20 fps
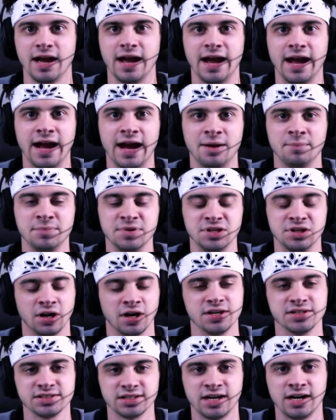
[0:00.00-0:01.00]
And
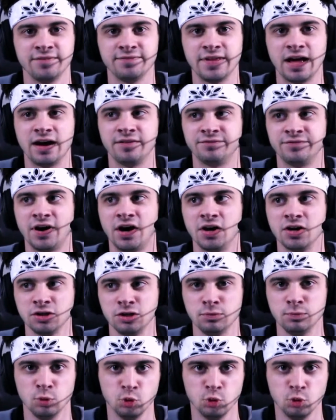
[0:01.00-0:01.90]
because of that volume,